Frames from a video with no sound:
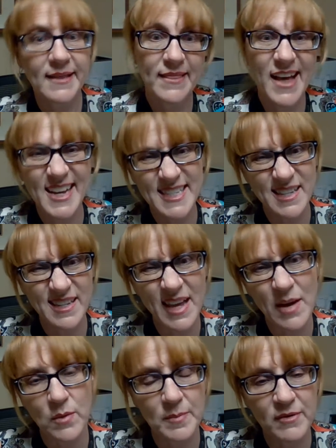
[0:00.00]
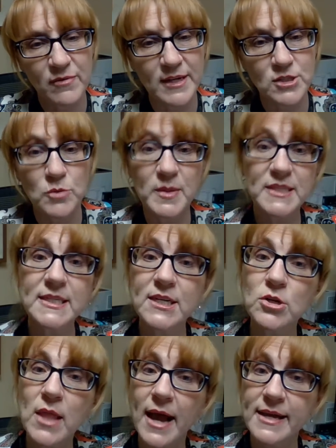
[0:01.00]
Liza, that would be fine too. But
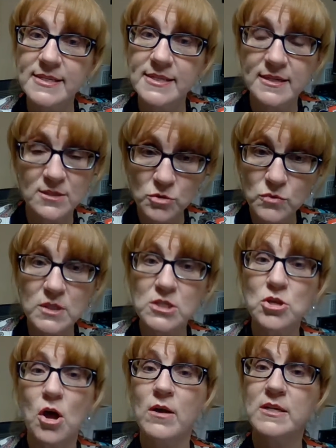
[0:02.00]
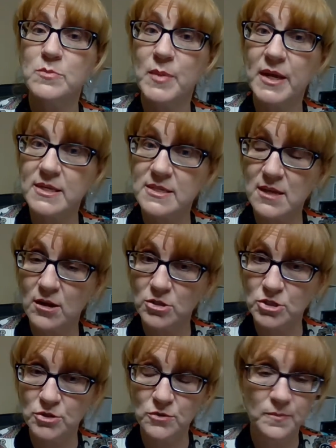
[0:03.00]
Dear Liza is who the song is being sung
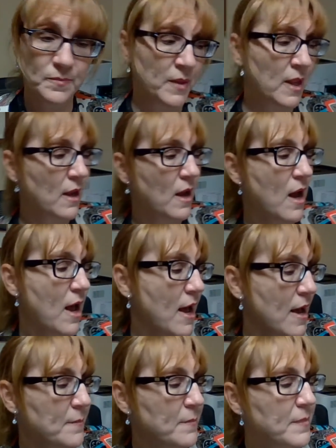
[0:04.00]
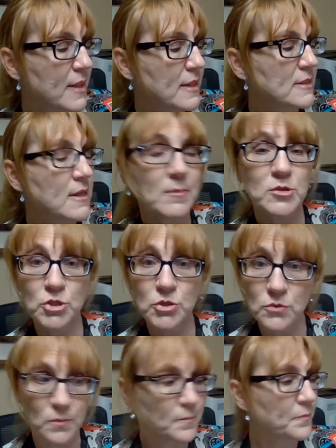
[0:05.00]
to. Number
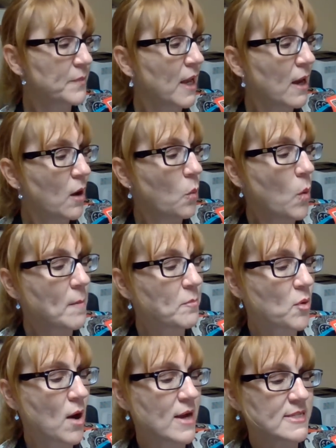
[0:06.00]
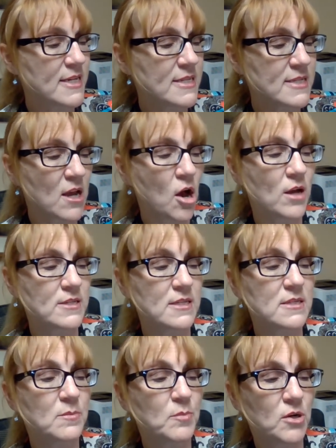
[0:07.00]
2, what process
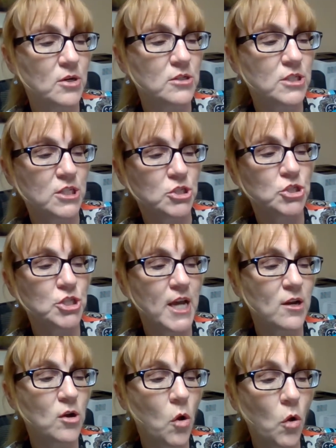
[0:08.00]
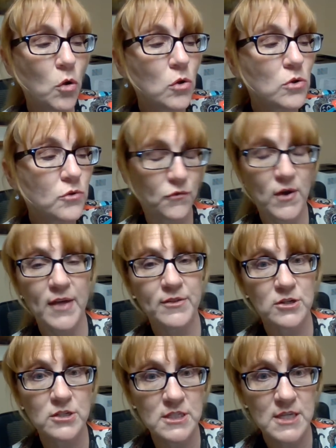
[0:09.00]
causes a bird to shed old
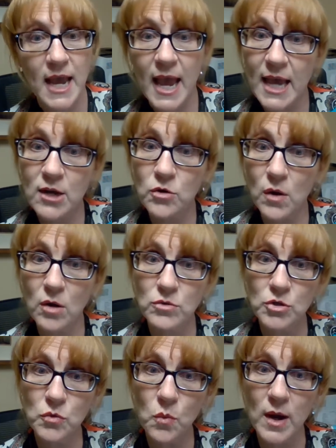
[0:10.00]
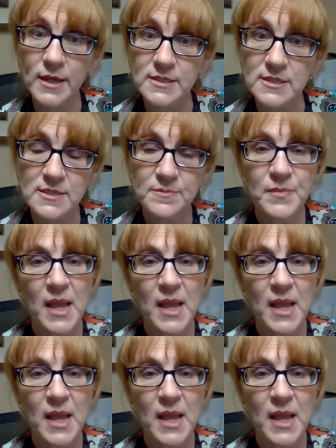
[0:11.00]
feathers and grow new ones?